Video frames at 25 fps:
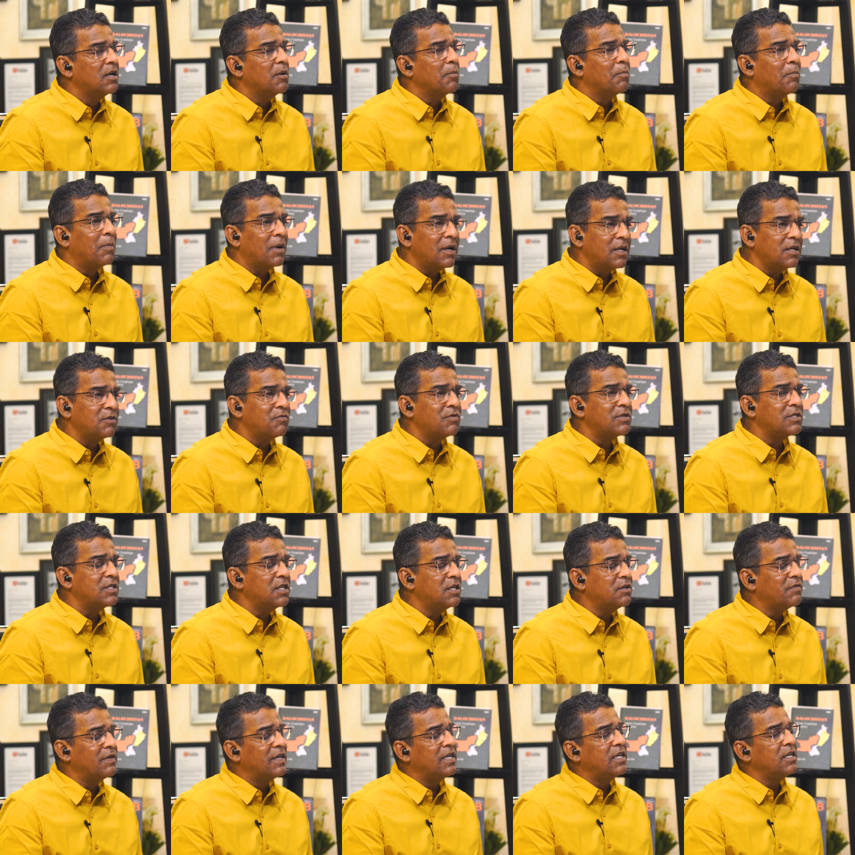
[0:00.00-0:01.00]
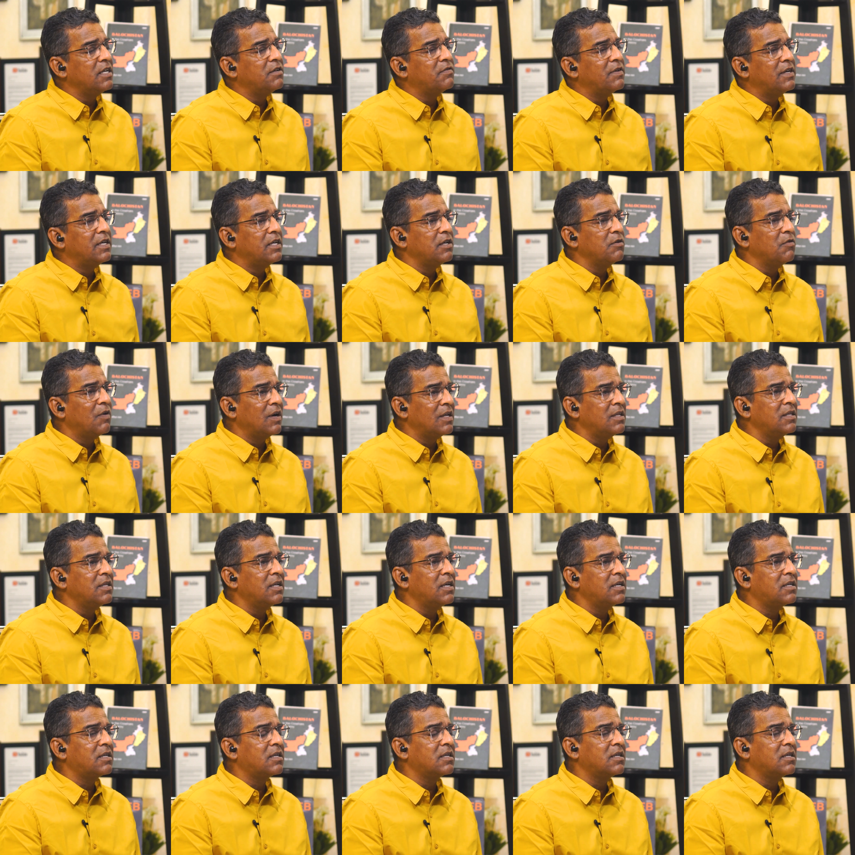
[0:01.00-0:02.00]
But it was in 2021
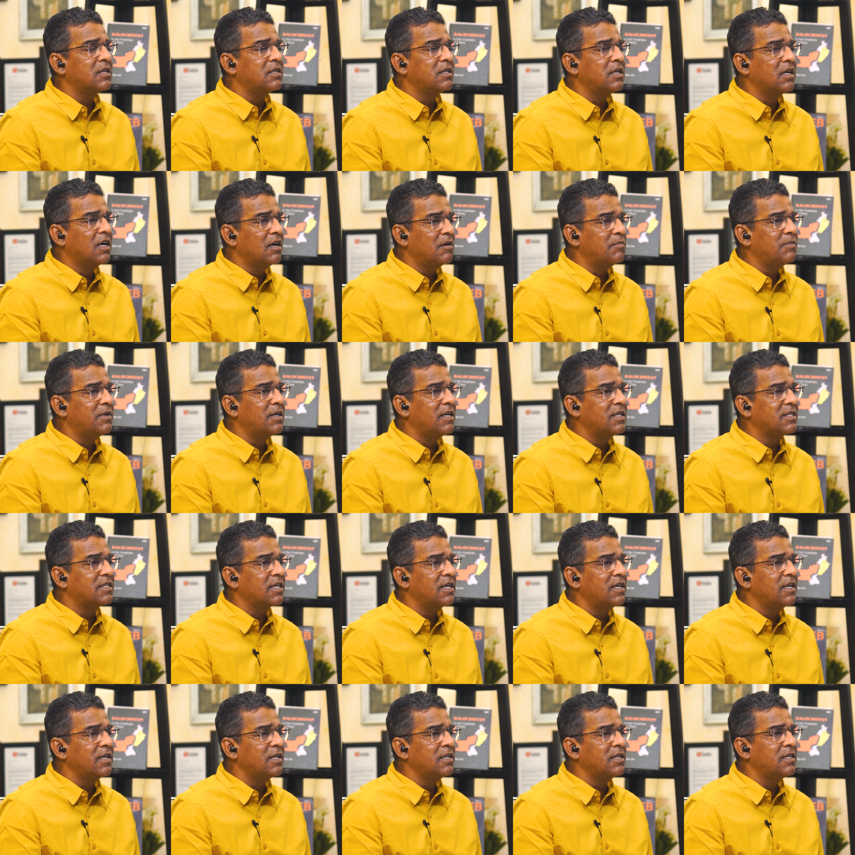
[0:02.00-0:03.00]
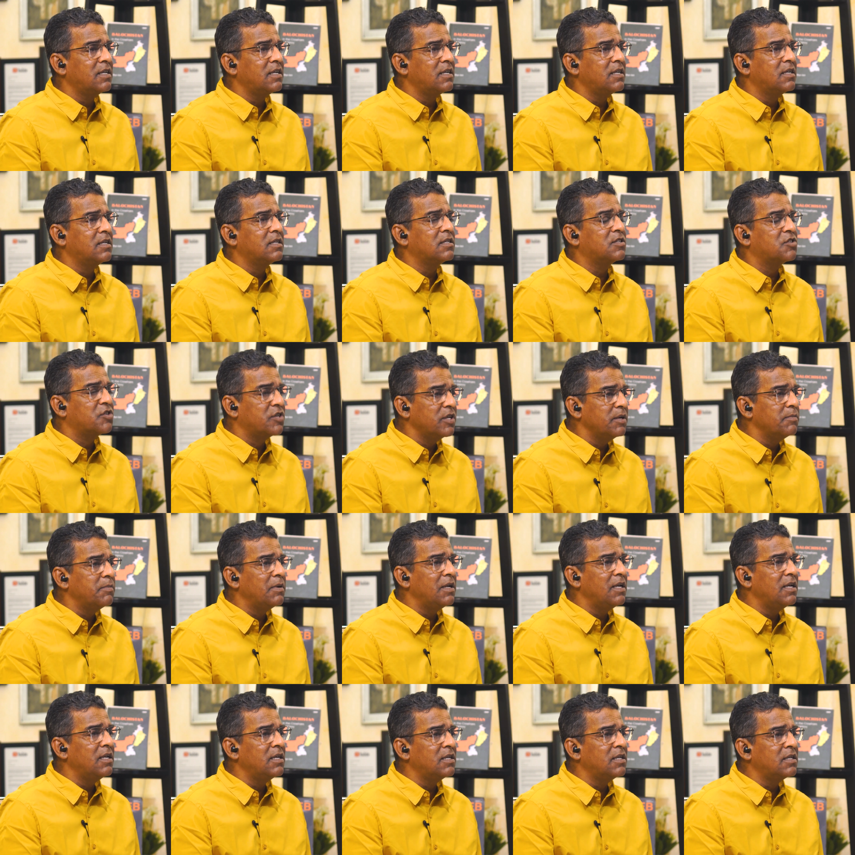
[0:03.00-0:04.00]
that the government decided that the 3
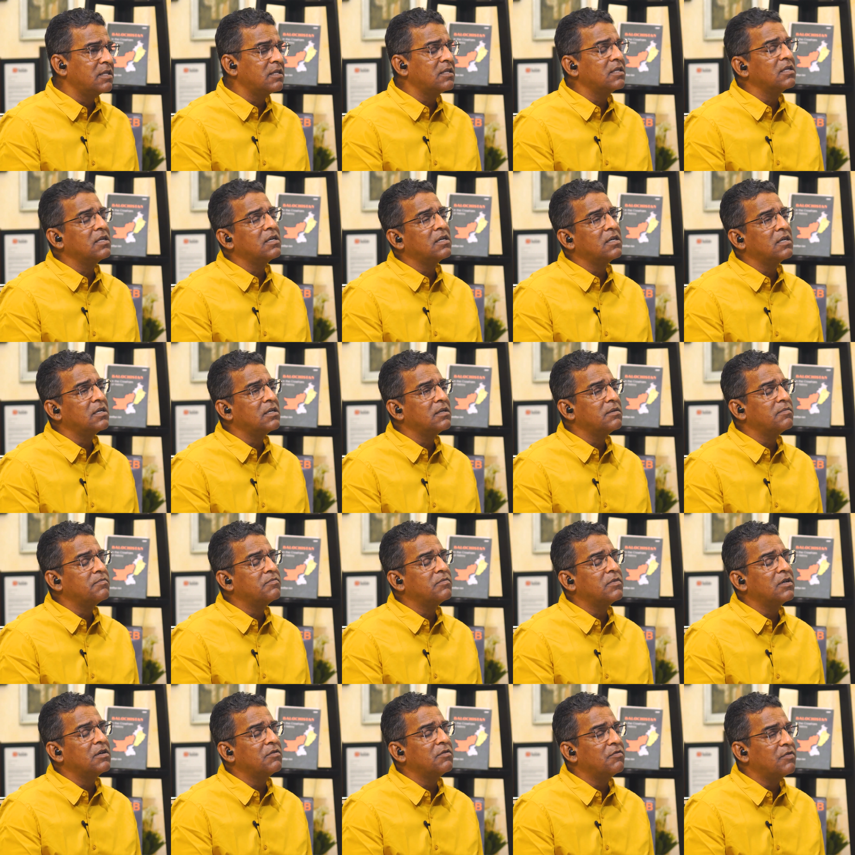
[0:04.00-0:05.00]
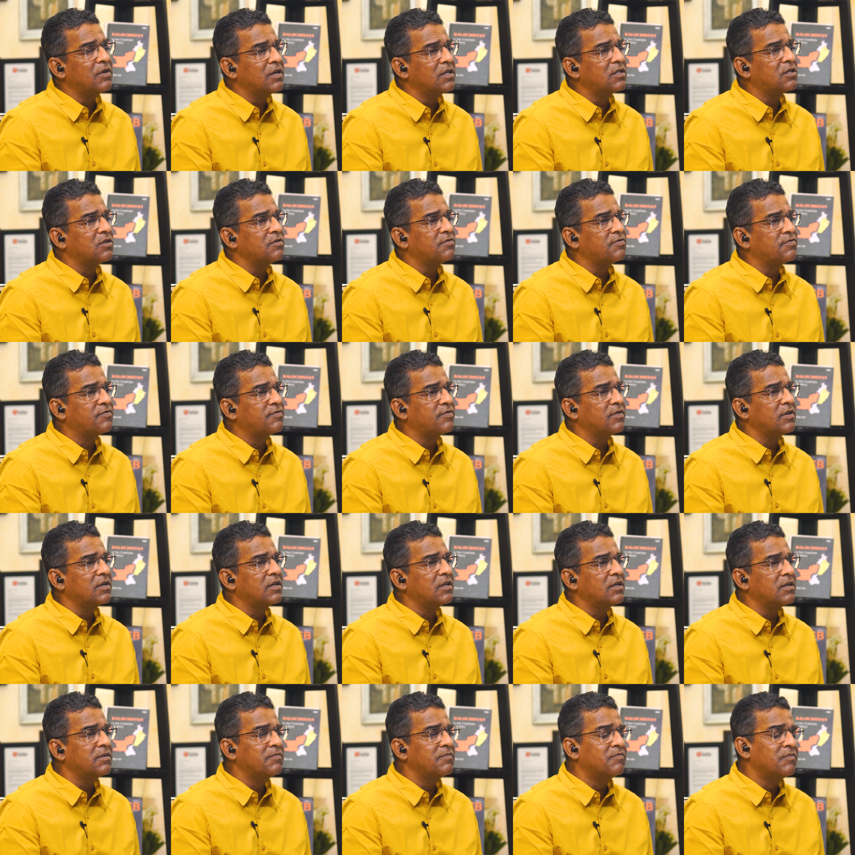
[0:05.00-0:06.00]
billion worth
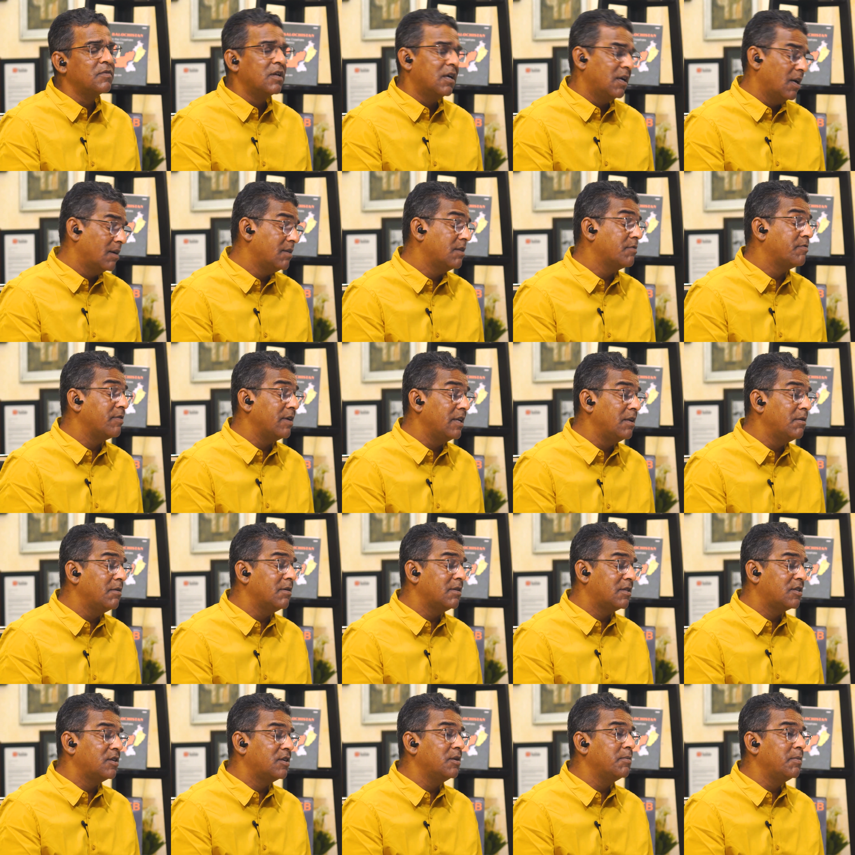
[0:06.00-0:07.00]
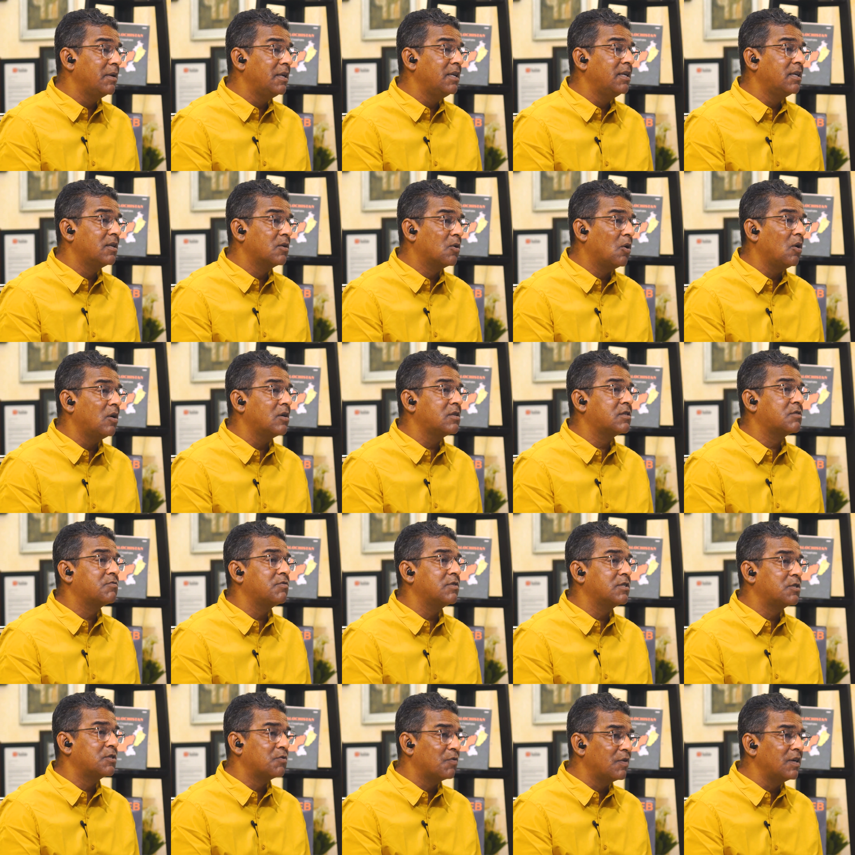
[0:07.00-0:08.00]
of, and the 3 billion cost
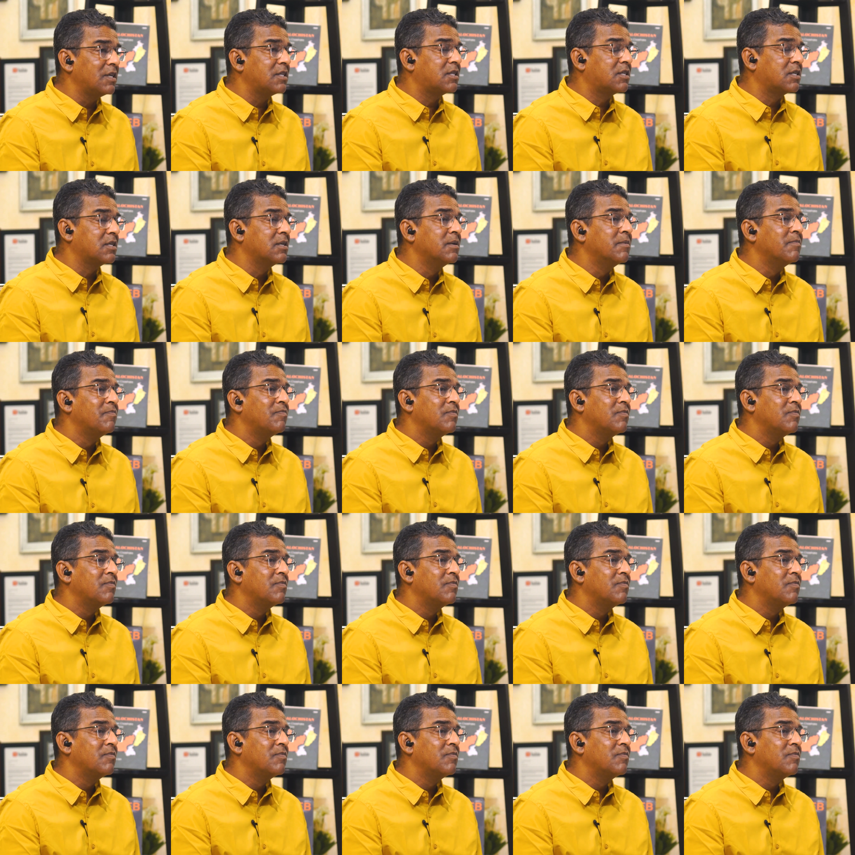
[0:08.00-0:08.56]
was worth